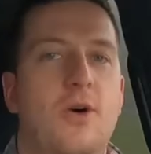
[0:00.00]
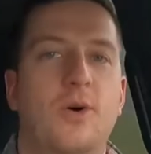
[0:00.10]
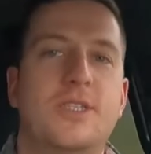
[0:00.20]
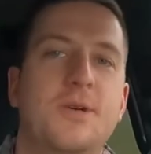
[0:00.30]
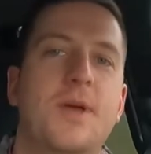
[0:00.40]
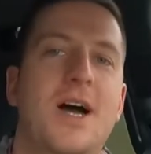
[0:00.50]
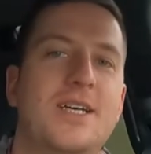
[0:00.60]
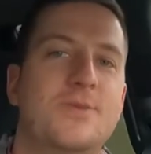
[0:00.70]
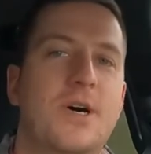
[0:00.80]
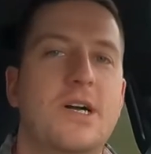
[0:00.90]
What's up,
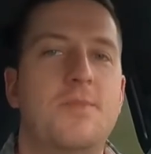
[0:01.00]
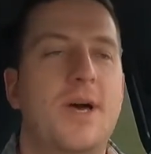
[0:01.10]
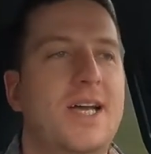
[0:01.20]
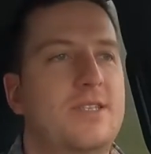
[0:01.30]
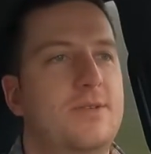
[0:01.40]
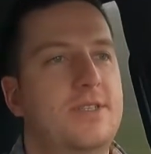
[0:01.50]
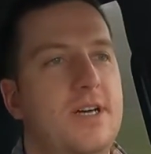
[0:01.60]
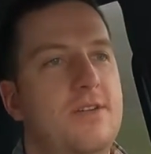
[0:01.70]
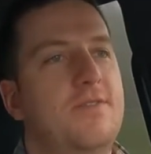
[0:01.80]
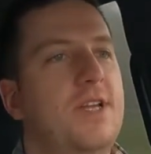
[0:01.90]
guys? Welcome back to
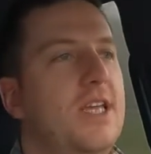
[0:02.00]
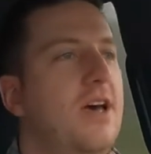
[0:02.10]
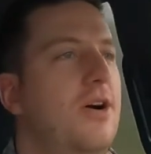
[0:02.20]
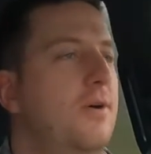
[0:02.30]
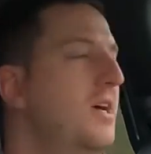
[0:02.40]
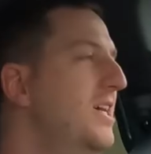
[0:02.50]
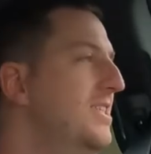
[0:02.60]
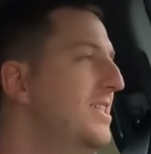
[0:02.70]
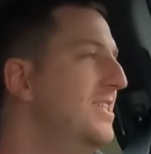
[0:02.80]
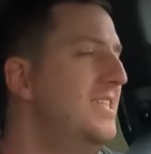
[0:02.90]
another video.
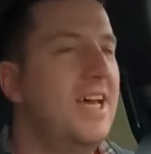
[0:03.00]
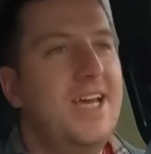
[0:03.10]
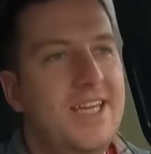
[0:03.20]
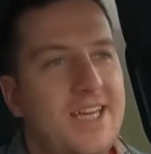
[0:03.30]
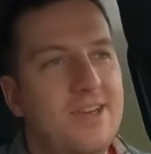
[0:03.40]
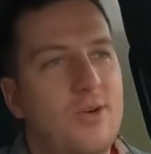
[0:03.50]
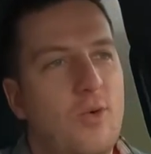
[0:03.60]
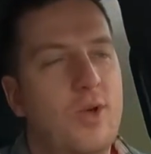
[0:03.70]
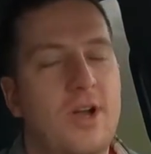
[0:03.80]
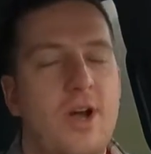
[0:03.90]
Today
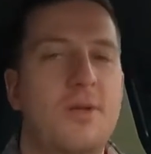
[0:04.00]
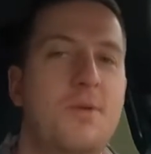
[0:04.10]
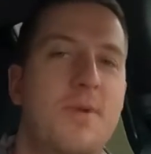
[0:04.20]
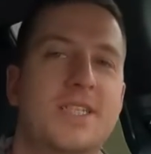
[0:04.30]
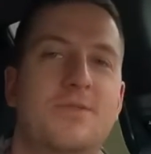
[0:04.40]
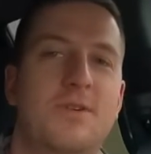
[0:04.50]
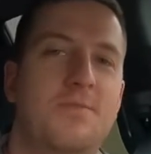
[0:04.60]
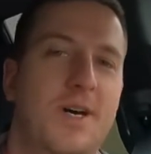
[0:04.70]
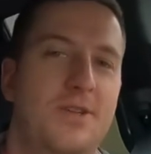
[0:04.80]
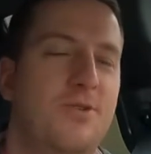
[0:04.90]
we are going to be messing
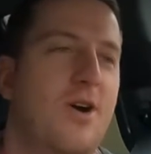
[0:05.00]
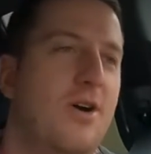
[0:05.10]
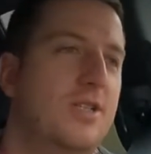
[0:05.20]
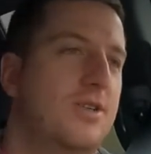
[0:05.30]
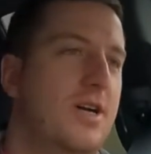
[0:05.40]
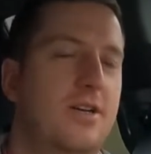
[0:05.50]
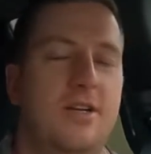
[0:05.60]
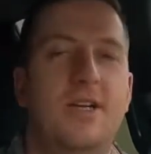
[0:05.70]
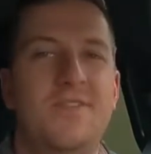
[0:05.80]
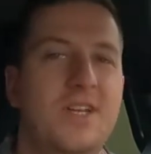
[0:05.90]
with my new car
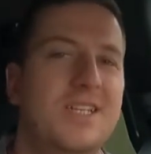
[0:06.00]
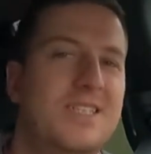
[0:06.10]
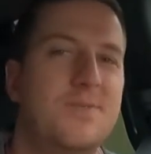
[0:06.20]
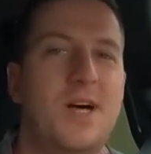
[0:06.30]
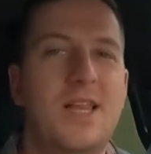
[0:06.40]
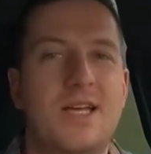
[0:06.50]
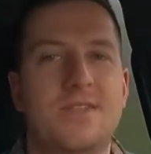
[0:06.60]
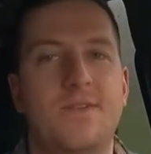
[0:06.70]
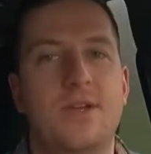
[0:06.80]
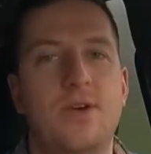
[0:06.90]
trailer. If you didn't see my
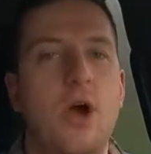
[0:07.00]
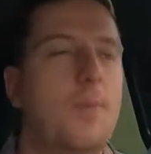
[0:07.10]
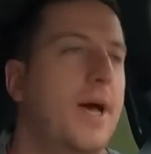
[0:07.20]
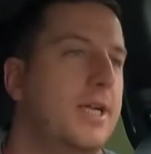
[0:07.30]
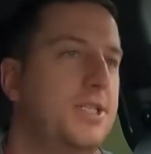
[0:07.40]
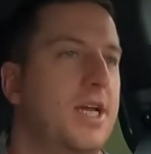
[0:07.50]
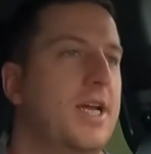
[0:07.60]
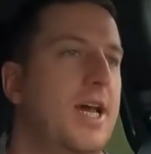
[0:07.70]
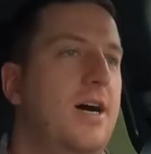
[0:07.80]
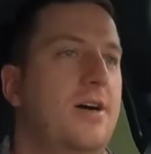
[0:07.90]
last video, go back, check
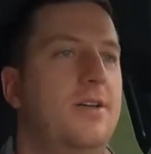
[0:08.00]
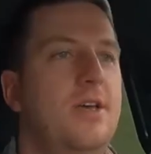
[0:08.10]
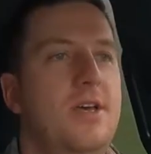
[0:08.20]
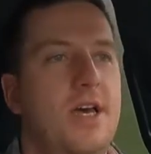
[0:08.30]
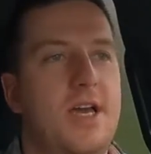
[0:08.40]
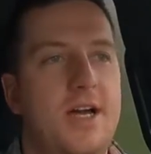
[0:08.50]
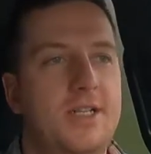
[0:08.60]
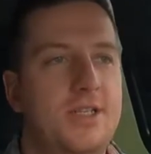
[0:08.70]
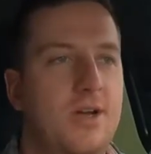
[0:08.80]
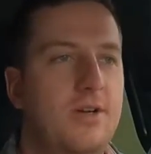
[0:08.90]
it out. It kind
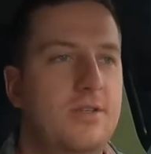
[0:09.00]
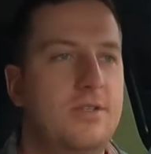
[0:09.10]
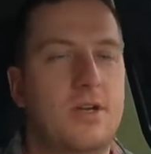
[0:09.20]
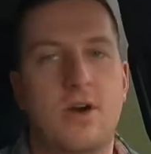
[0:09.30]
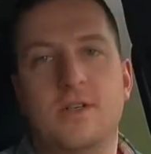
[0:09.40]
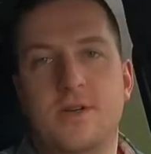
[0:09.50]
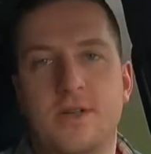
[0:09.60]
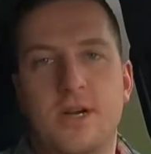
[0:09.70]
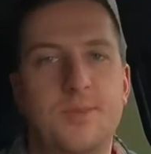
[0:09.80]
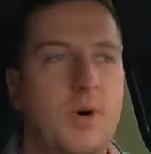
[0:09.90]
of shows the car
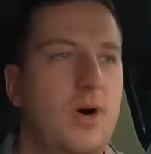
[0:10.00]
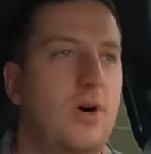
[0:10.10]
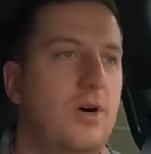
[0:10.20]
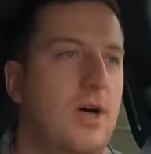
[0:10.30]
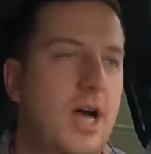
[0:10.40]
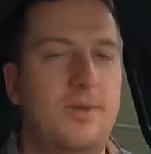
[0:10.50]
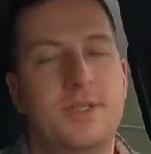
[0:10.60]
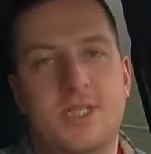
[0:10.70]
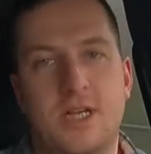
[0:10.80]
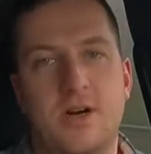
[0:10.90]
trailer I bought, how
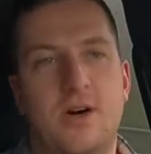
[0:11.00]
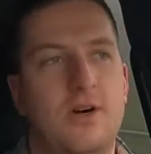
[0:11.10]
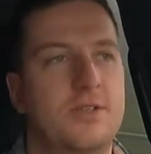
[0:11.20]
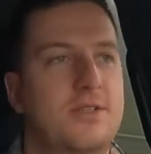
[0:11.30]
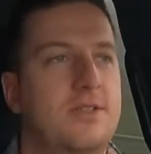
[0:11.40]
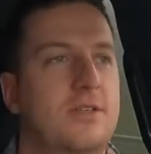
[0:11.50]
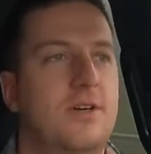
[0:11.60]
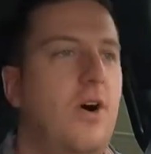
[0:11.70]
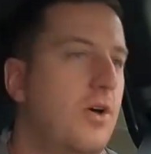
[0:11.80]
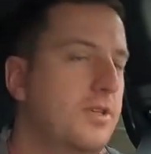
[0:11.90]
much it costs,
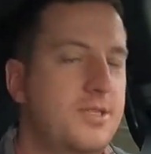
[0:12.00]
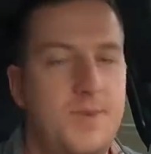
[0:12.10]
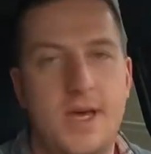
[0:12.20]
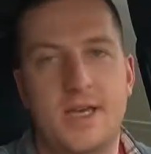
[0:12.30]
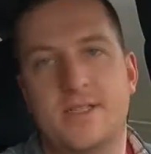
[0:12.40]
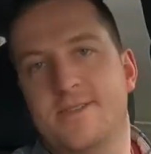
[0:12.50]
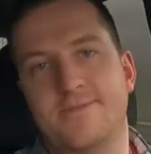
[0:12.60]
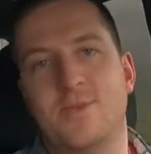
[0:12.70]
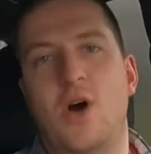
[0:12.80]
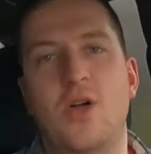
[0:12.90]
all the specs,
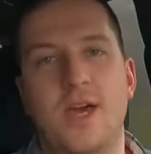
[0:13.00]
all